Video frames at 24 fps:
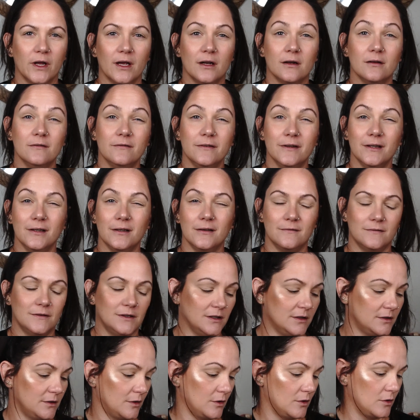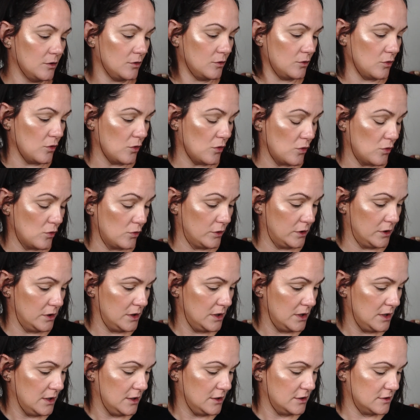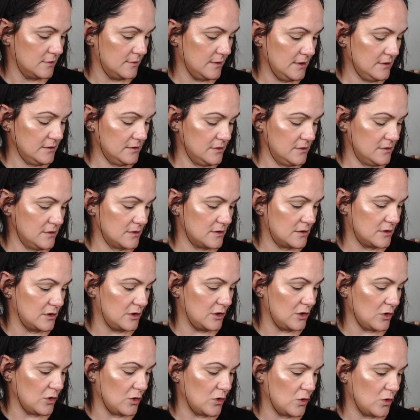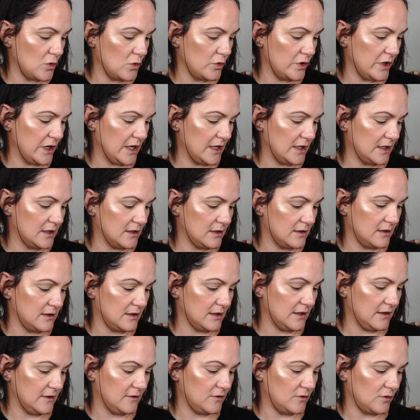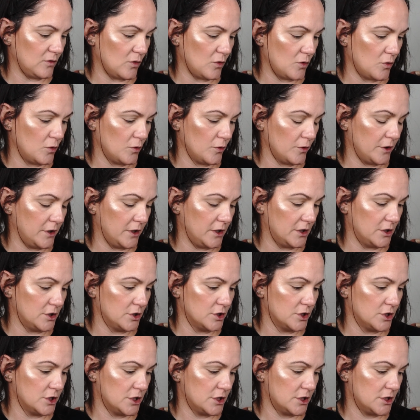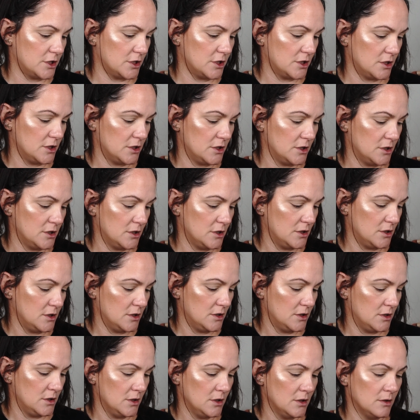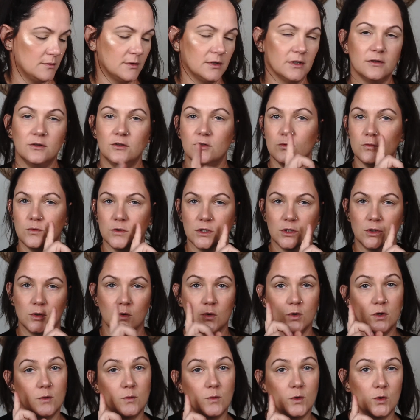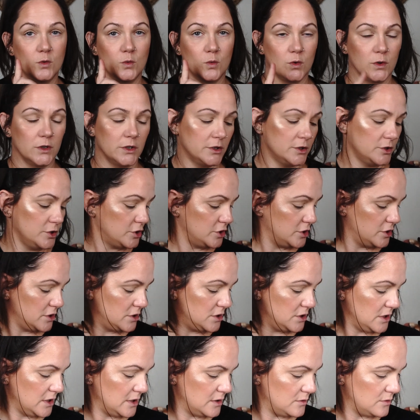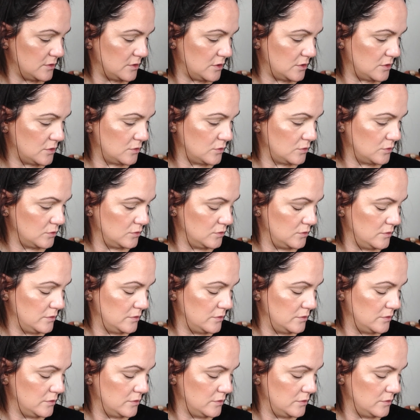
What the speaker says: I don't feel like I've done gold. So maybe I'll do the gold and then a nice orange. Maybe I'll do one gold and one orange. I don't know.